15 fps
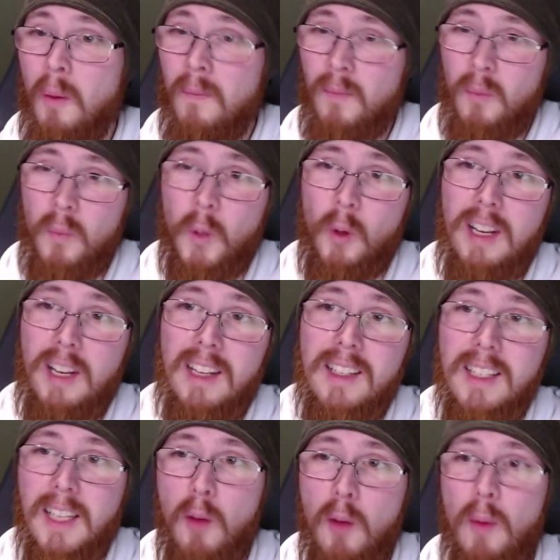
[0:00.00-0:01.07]
put an
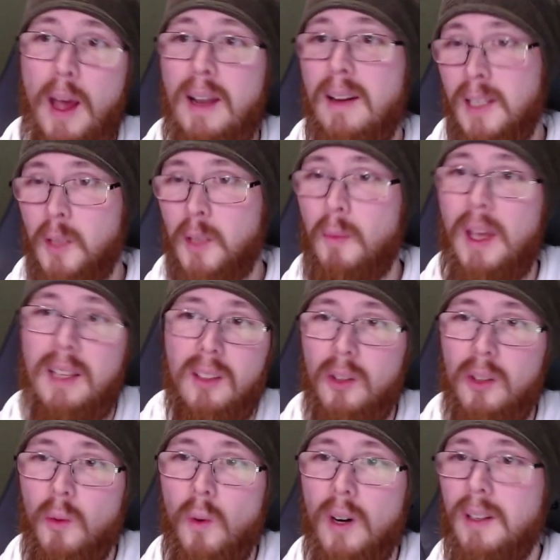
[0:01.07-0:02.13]
indie game in and expect it
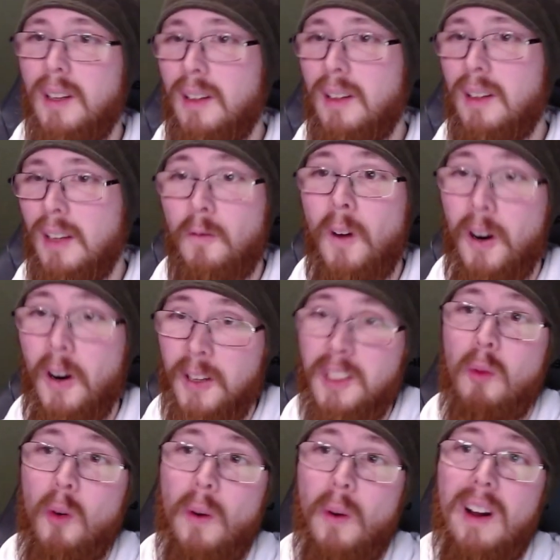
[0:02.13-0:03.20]
to work, as far as
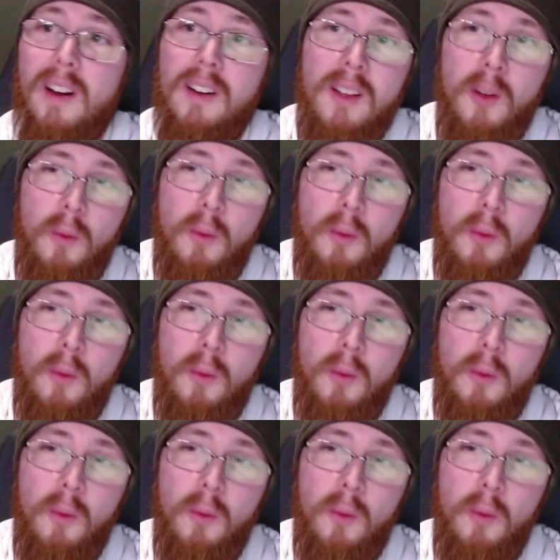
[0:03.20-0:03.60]
I'm aware.